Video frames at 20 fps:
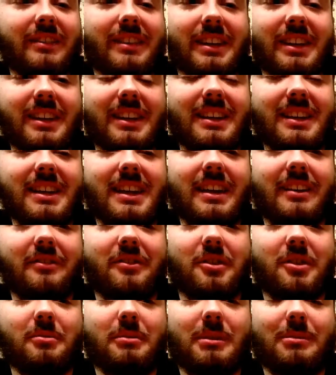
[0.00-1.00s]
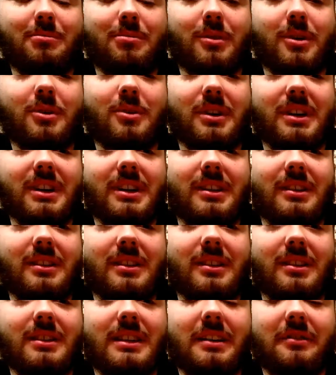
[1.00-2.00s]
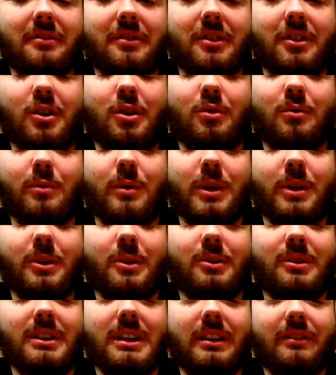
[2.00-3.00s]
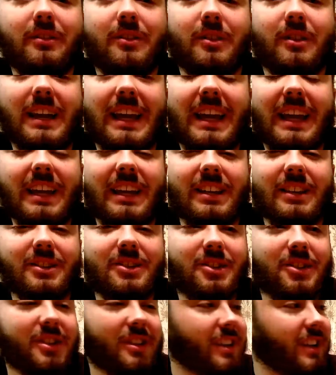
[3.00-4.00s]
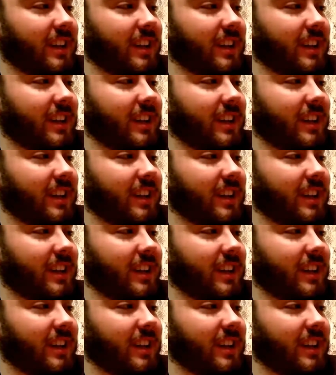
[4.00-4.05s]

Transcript: that can never be broken, never corrode, never age.